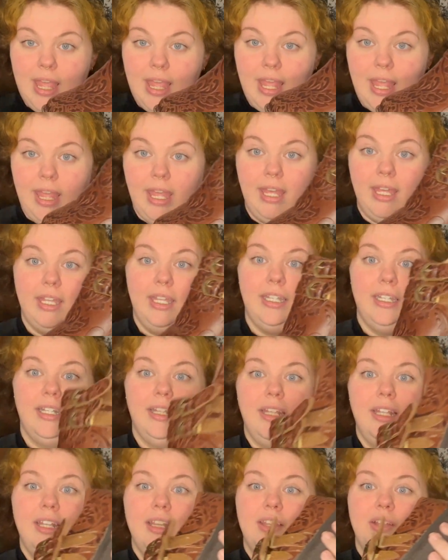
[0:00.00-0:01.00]
And
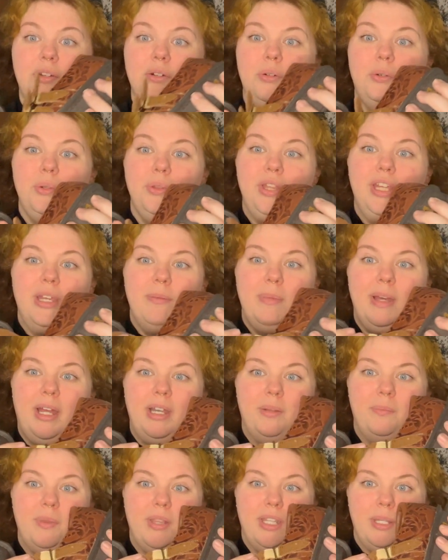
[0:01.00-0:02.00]
the cool thing about
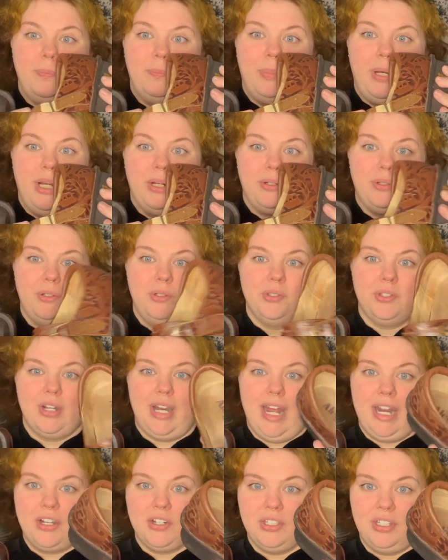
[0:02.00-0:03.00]
them, the buckles are
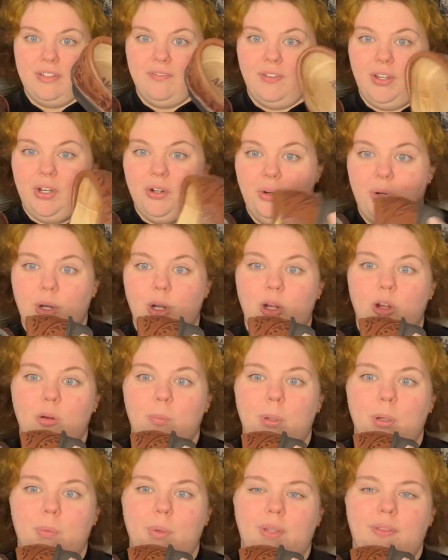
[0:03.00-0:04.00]
actually Velcro,
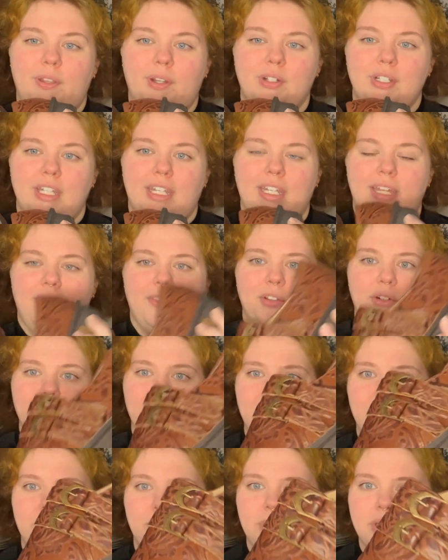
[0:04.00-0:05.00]
but when they're together,
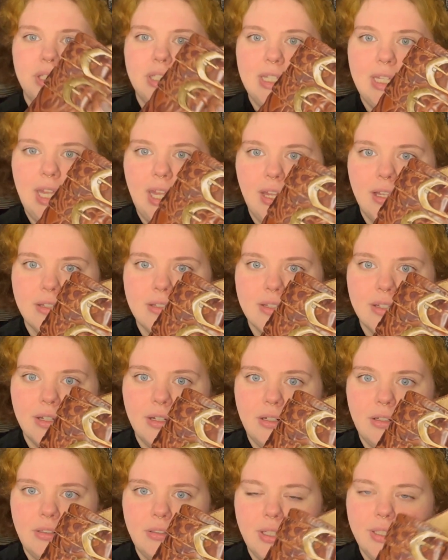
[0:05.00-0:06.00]
you really can't
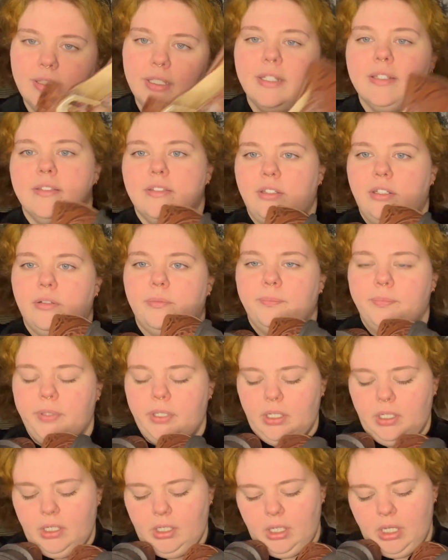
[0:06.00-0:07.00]
tell unless, you know,
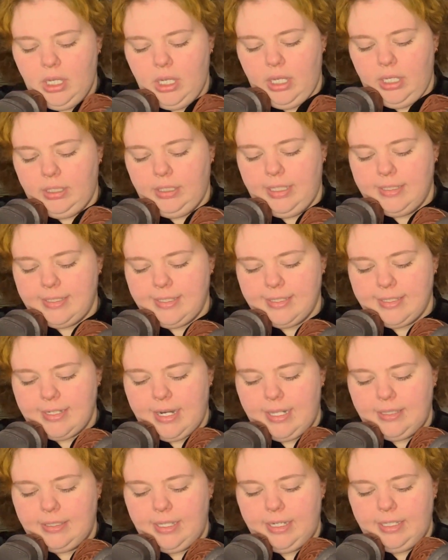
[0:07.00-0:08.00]
unless it's
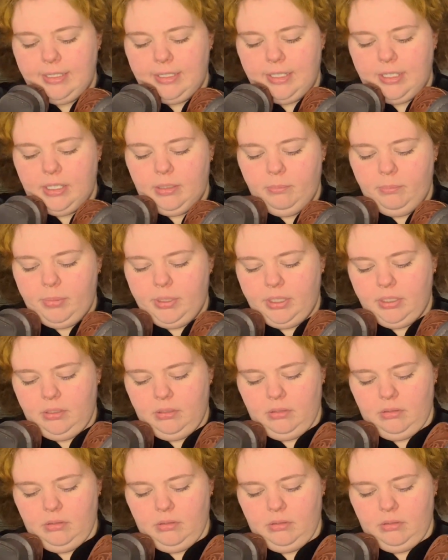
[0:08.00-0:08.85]
not lined up, but